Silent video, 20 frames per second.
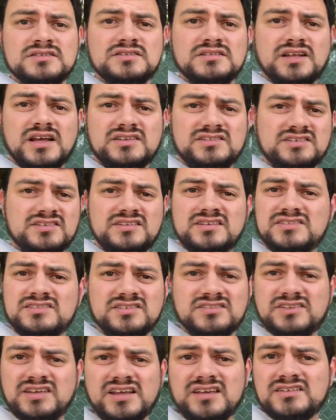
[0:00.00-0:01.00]
that's this
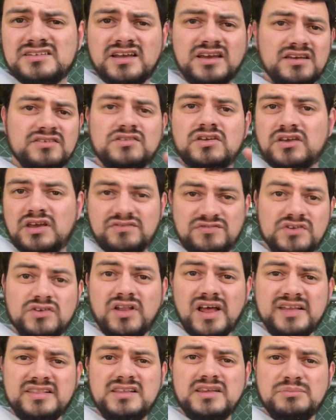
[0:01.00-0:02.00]
is it. If you
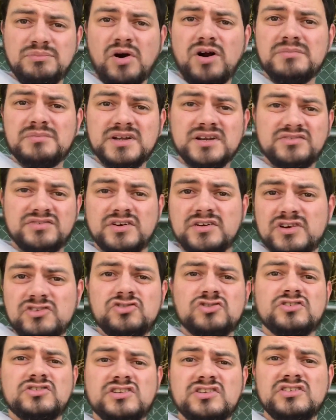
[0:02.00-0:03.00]
like the apartment, if you're
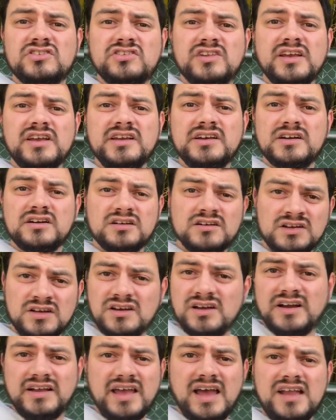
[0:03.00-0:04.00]
interested in staying here,
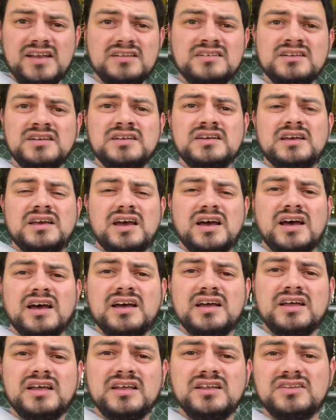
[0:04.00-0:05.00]
again,
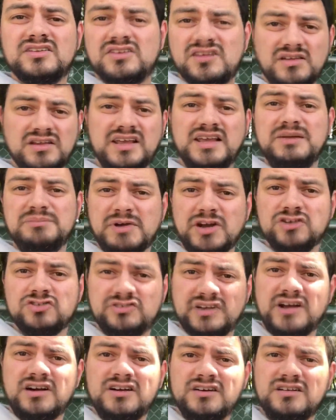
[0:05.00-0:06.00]
uh, it, it, email
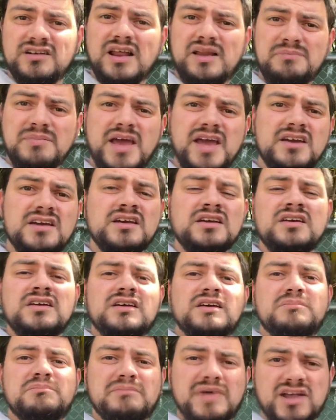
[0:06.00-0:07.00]
Darren and Meg,
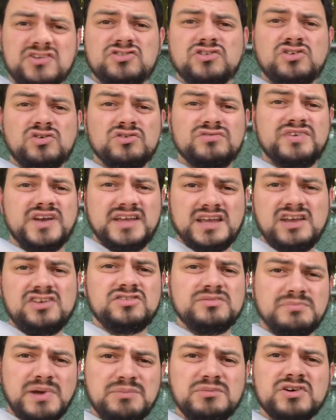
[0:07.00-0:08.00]

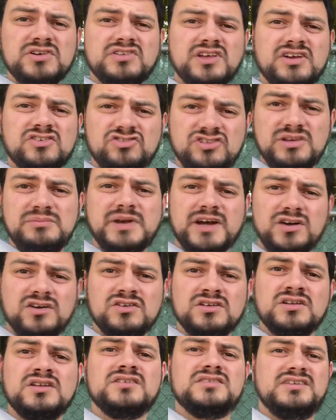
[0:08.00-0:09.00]
magicalvacationmemories at
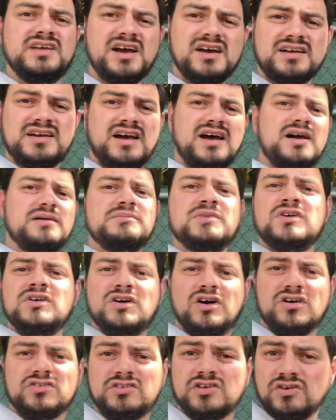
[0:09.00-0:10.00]
gmail.com.
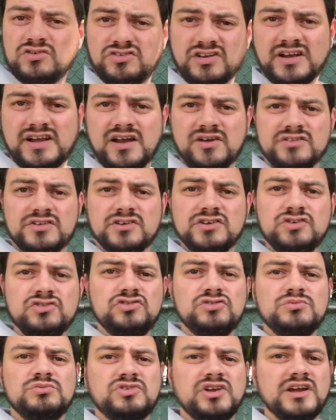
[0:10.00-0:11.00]
Also go check out their
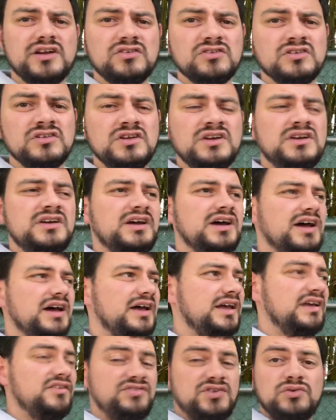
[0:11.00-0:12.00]
YouTube channel.
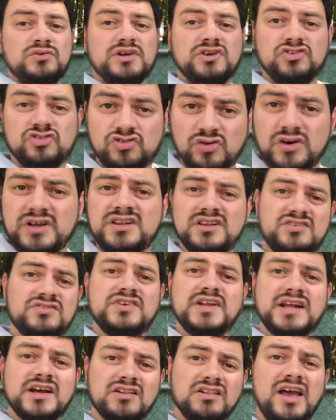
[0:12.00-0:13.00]
Uh, if you enjoyed this
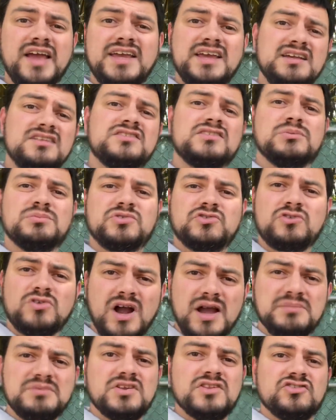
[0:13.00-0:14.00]
video, like it,
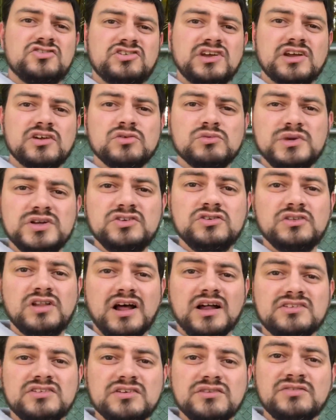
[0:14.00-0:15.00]
subscribe to the channel. We do
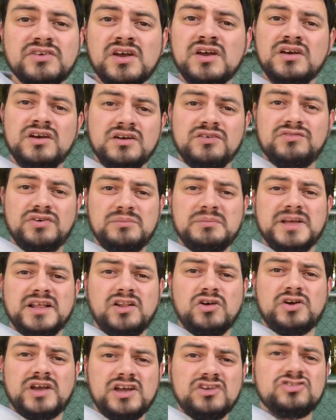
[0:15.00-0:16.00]
lots of filming
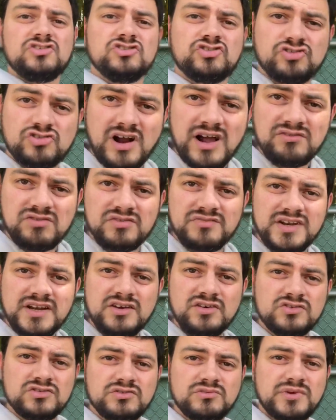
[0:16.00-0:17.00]
locations, travel
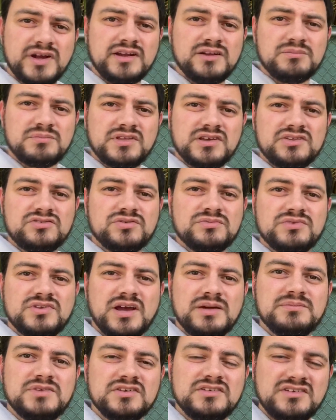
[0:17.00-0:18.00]
videos, and random things from
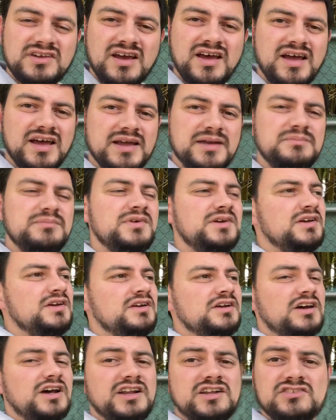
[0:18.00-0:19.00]
time to time.
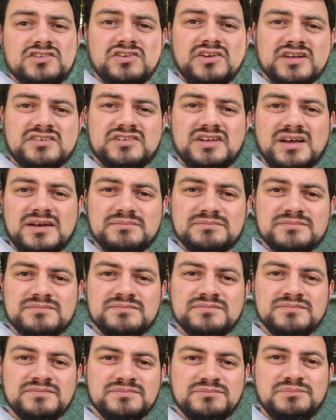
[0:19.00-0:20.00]
And until next time,
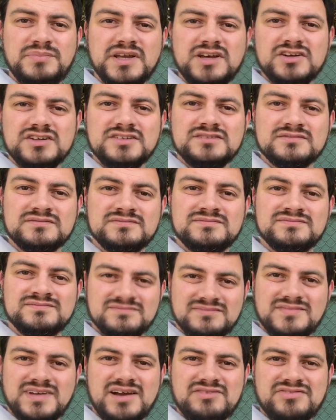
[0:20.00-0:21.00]
be good,
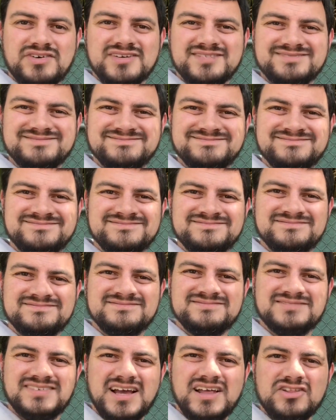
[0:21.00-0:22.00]
have fun,
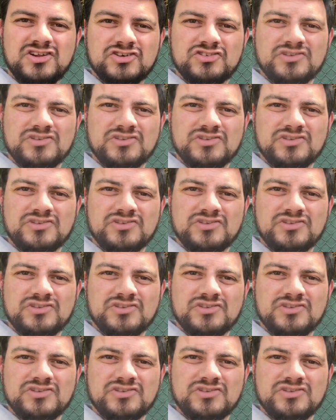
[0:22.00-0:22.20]
and learn